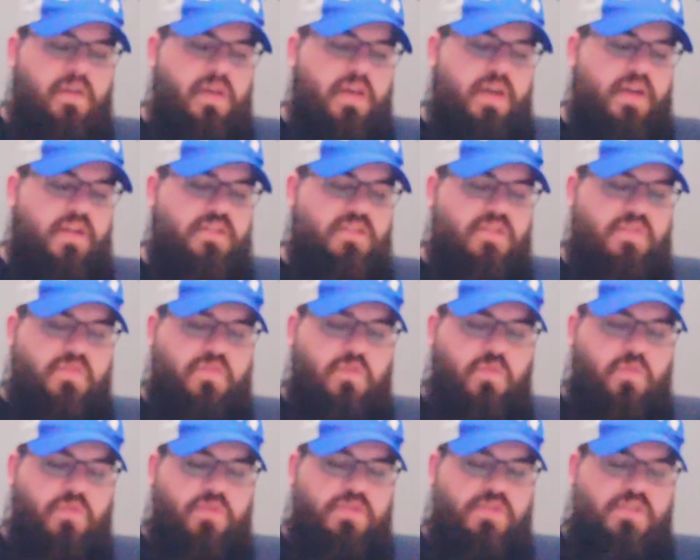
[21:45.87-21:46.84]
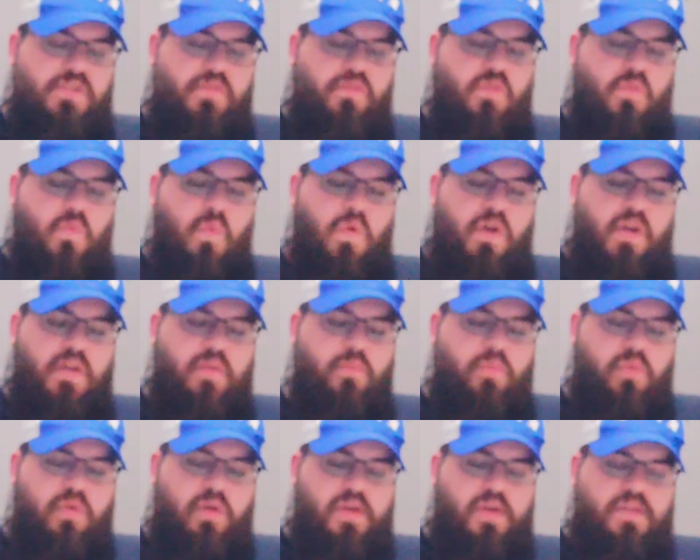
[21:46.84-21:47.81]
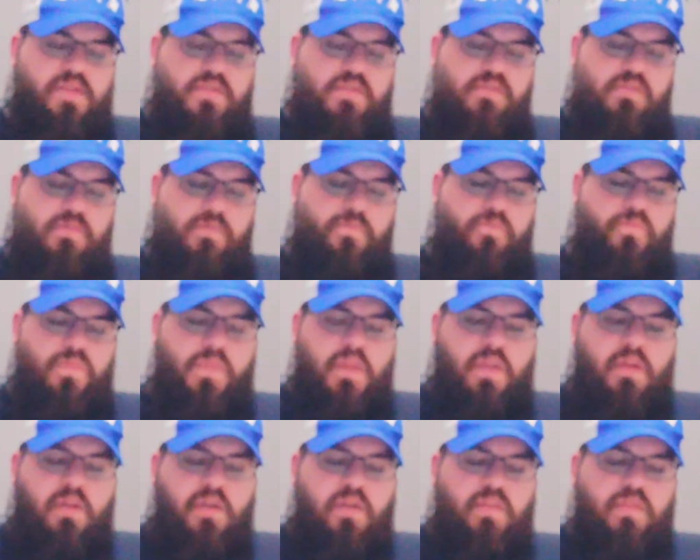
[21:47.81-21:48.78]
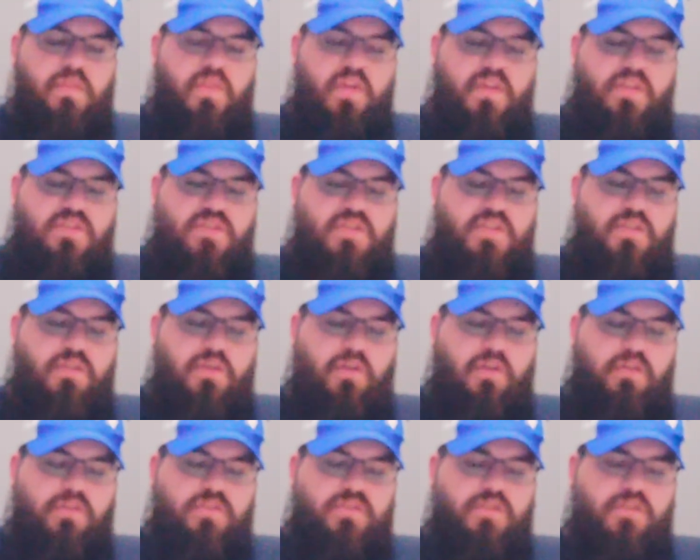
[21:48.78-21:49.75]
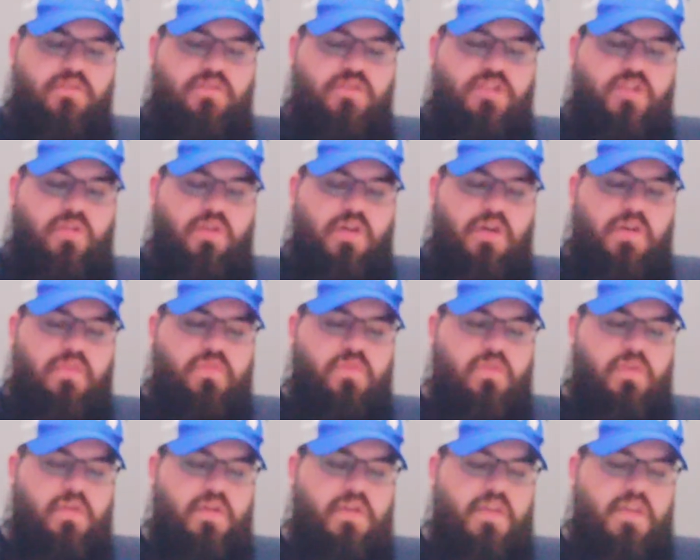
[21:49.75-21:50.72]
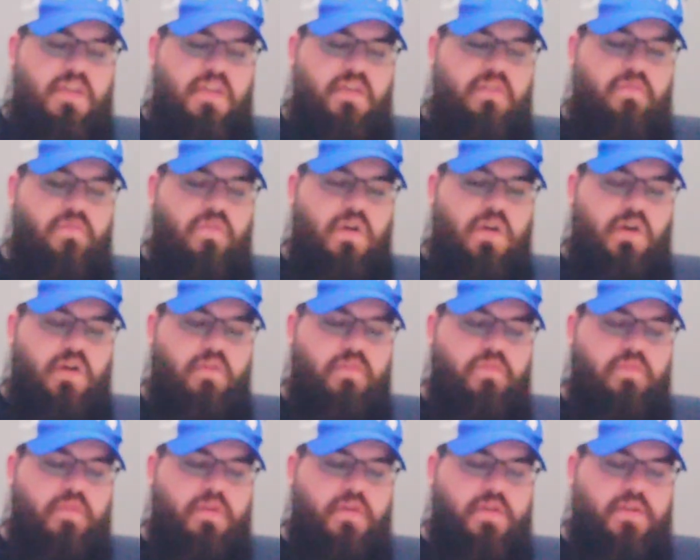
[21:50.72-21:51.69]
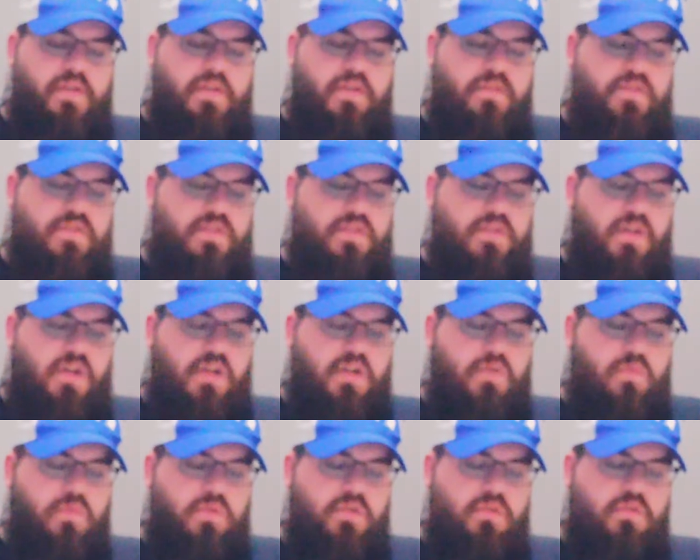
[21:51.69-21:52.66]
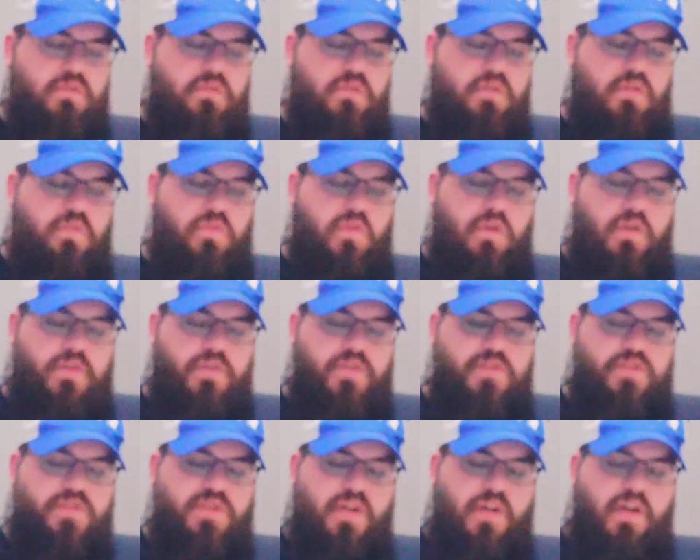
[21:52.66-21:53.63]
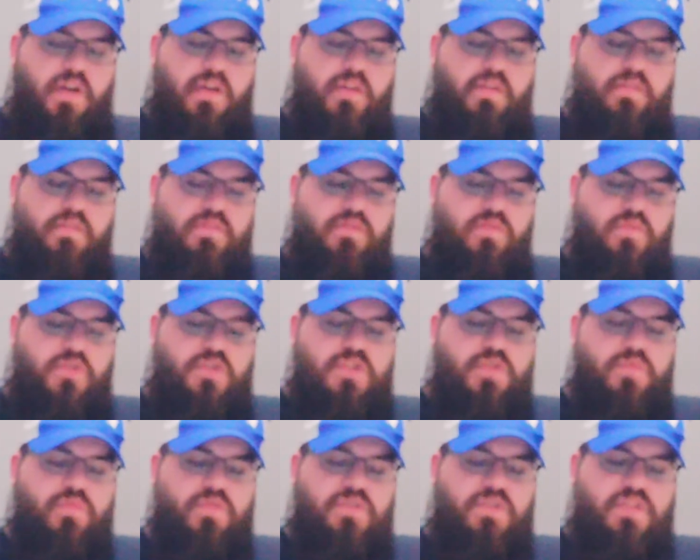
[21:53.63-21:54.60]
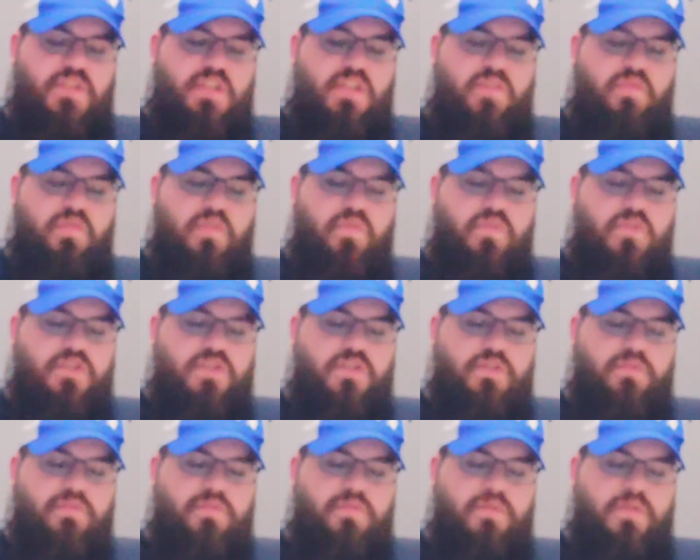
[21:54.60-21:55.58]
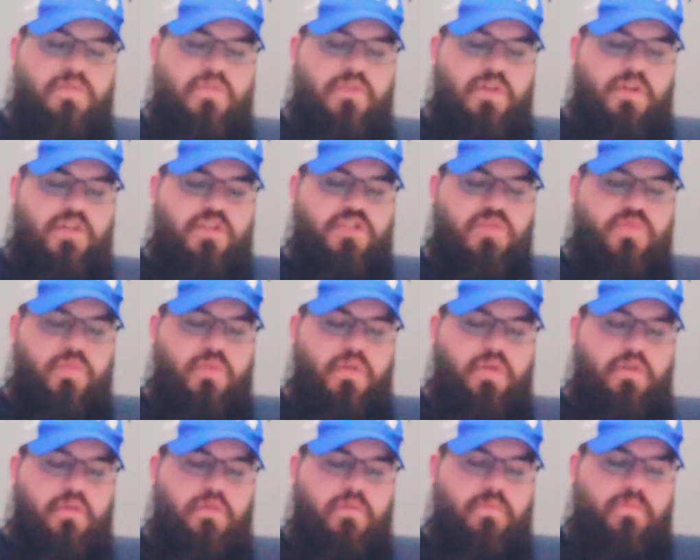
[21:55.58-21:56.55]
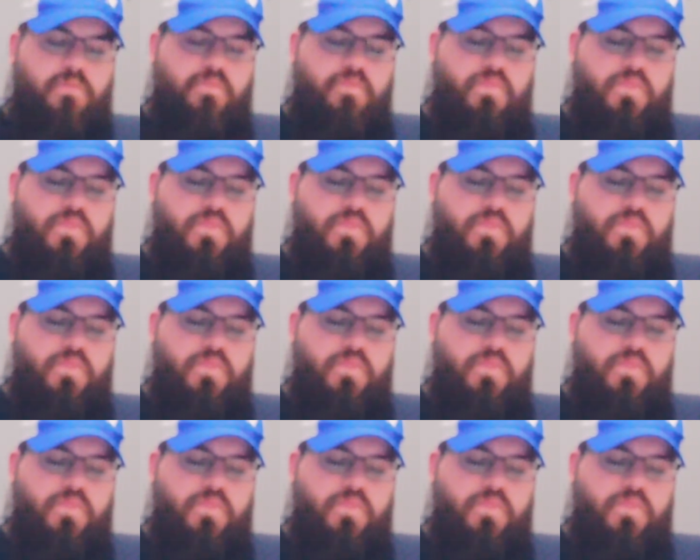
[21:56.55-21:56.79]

and as the fullness of the winepress. Thus ye also shall offer a heave offering unto Yahweh of all your tithes, which ye receive of the children of Yashriel.